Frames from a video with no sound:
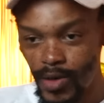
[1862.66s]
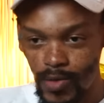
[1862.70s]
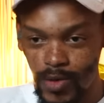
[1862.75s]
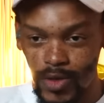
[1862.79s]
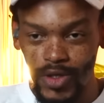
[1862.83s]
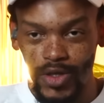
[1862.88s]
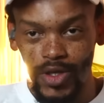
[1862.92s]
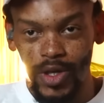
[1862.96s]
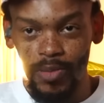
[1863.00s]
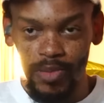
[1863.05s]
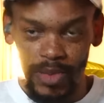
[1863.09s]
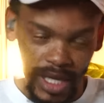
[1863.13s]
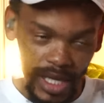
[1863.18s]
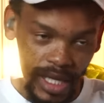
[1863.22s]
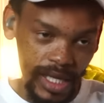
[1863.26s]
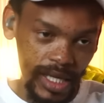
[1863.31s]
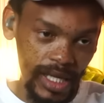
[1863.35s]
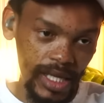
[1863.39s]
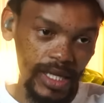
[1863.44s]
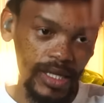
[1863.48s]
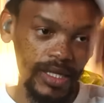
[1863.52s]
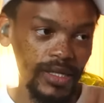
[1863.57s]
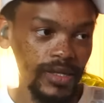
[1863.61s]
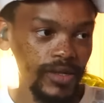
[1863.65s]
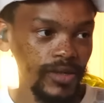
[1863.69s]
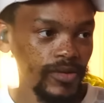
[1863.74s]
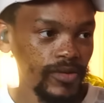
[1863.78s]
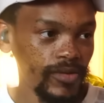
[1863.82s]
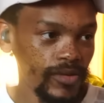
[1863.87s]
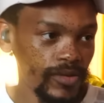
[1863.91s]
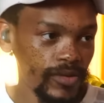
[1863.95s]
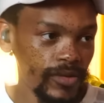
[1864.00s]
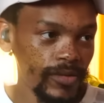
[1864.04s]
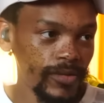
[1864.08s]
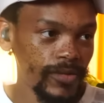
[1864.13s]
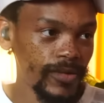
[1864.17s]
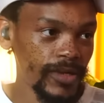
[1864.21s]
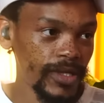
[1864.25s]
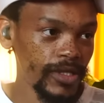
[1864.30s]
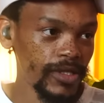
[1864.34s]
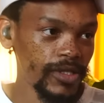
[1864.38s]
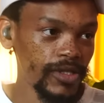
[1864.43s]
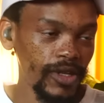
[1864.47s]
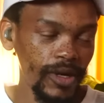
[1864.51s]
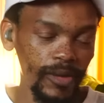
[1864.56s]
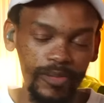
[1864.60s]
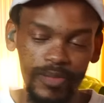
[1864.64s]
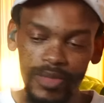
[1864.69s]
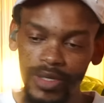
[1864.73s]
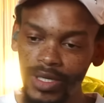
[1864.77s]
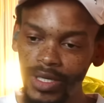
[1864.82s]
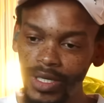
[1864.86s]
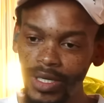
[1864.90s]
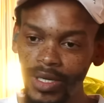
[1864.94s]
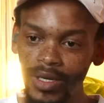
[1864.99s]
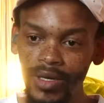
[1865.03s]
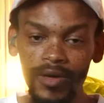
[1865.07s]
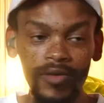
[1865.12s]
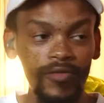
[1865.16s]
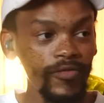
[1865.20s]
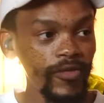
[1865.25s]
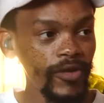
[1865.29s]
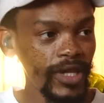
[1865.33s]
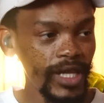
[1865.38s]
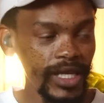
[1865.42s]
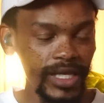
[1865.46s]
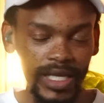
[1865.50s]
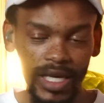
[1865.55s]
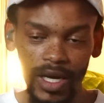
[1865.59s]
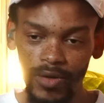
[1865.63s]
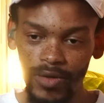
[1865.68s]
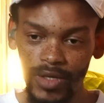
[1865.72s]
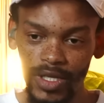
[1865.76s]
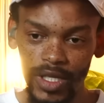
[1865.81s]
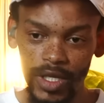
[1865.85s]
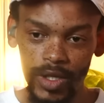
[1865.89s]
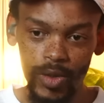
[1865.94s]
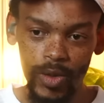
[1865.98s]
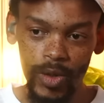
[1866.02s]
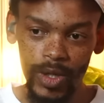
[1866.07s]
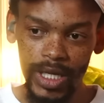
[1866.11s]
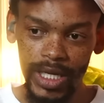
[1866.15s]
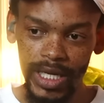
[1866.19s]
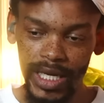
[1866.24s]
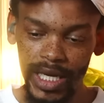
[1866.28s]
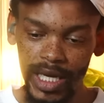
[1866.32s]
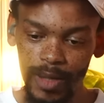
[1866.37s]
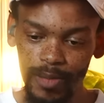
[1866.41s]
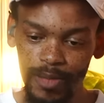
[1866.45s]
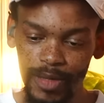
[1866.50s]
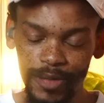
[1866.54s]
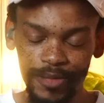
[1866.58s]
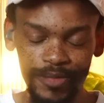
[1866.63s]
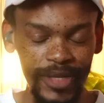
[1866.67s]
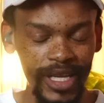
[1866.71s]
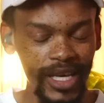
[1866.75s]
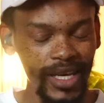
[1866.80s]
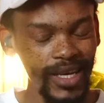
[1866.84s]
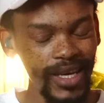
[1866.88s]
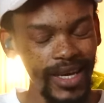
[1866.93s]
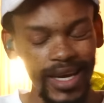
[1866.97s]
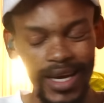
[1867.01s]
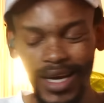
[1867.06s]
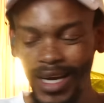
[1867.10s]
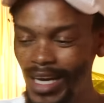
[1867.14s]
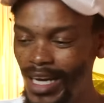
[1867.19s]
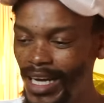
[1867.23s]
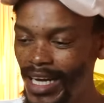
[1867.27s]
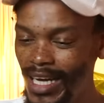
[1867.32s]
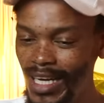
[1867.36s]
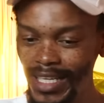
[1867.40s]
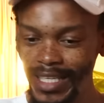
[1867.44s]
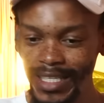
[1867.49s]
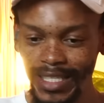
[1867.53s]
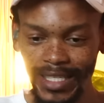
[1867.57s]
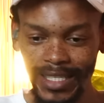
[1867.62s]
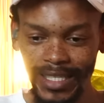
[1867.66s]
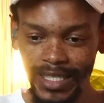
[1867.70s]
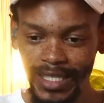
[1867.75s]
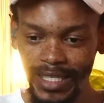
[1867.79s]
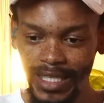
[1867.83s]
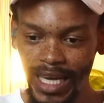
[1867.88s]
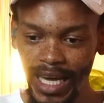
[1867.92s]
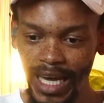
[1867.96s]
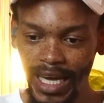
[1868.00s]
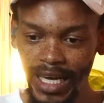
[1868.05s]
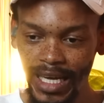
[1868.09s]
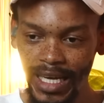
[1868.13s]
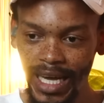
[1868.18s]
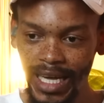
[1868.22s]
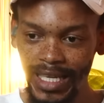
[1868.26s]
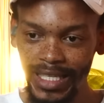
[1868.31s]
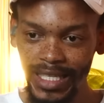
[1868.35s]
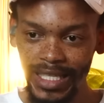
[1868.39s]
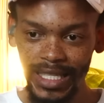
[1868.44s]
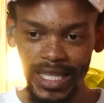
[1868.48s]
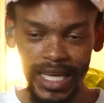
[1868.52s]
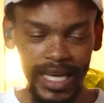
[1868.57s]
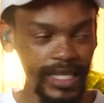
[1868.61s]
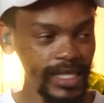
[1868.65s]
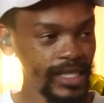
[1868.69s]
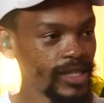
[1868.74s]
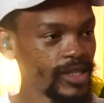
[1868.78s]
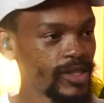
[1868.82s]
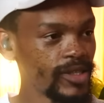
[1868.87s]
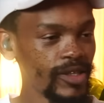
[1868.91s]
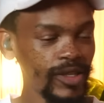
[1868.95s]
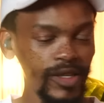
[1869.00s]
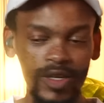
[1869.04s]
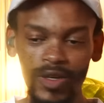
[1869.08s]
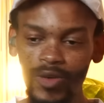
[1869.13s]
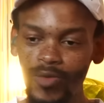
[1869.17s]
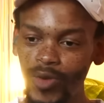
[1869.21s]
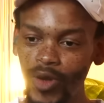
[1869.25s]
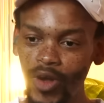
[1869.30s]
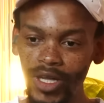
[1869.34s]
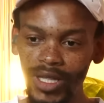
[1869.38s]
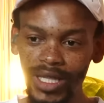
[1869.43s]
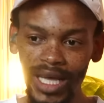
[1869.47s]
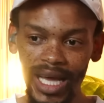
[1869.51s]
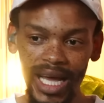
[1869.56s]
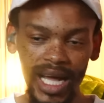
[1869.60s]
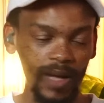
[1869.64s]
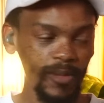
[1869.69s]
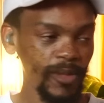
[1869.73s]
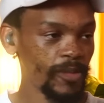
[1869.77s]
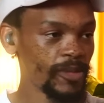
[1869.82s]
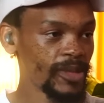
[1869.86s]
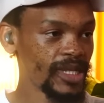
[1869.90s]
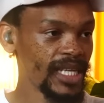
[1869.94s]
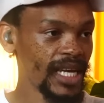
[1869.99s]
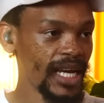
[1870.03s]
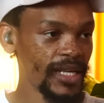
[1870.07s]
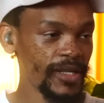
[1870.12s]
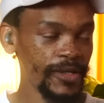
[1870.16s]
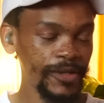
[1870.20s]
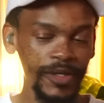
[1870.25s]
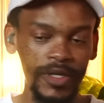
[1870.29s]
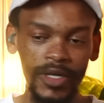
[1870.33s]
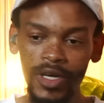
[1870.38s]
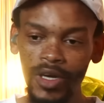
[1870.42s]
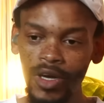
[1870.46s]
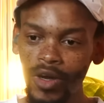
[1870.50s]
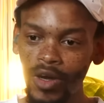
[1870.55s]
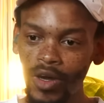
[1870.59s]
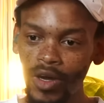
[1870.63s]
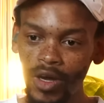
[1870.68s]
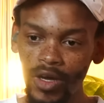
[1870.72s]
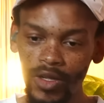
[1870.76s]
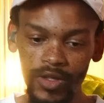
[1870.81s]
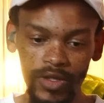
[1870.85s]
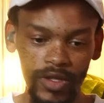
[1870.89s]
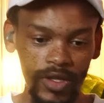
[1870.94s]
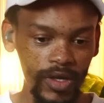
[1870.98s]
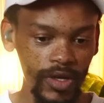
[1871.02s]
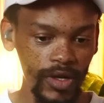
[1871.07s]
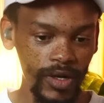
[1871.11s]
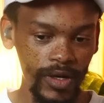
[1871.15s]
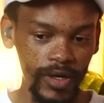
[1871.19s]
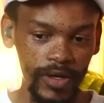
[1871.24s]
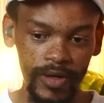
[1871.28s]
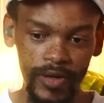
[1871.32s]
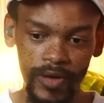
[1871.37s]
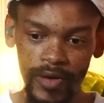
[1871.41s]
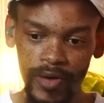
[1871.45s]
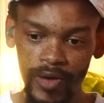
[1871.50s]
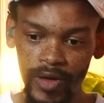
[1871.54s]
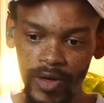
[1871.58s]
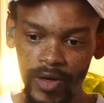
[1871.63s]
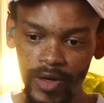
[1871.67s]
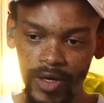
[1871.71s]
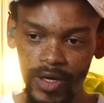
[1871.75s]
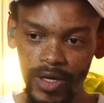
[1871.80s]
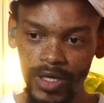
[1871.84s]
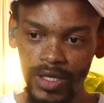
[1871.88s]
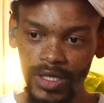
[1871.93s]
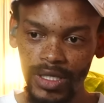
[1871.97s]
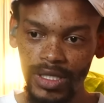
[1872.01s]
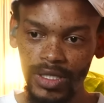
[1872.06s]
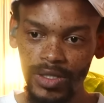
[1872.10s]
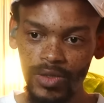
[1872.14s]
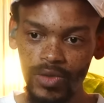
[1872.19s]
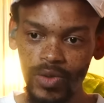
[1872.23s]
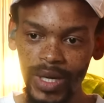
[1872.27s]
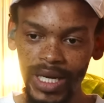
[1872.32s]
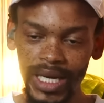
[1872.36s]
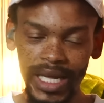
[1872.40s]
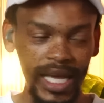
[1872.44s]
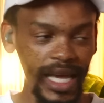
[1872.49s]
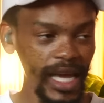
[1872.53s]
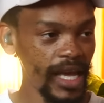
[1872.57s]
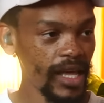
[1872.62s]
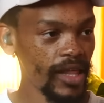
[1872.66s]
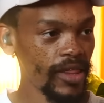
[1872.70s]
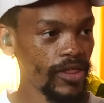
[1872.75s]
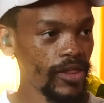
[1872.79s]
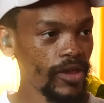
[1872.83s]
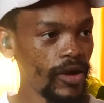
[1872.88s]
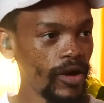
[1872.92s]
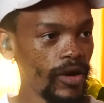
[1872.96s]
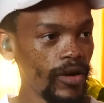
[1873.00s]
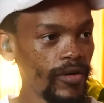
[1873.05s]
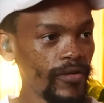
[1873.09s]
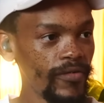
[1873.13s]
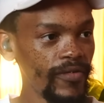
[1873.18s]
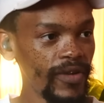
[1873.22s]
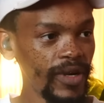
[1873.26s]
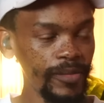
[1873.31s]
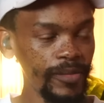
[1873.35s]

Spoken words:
stop there and then we'll stop further down in the Northern Cape. And yeah, I did that. We got the album done on the 28th of